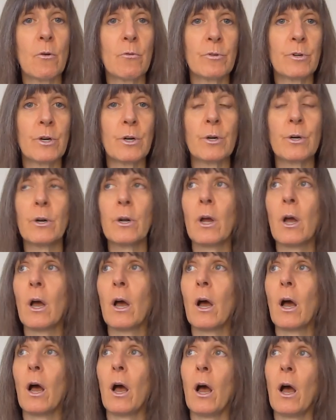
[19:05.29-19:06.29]
odor.
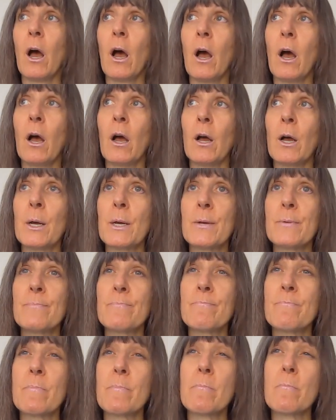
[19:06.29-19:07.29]

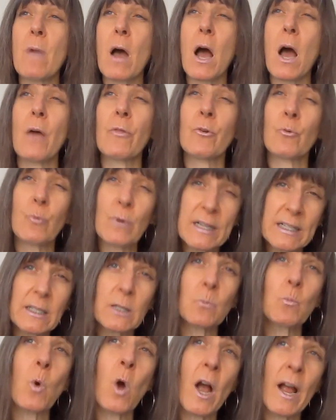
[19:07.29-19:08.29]
The
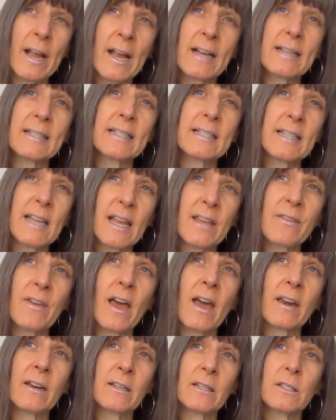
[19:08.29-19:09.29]
reason why I say
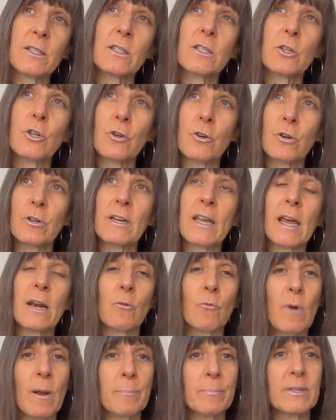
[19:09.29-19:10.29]
that is you could get
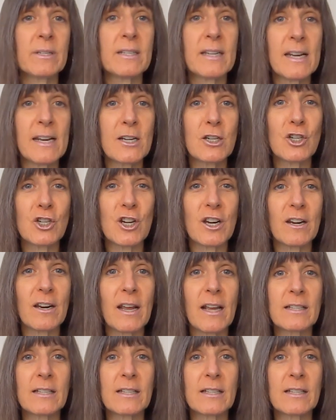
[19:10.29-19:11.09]
a reputation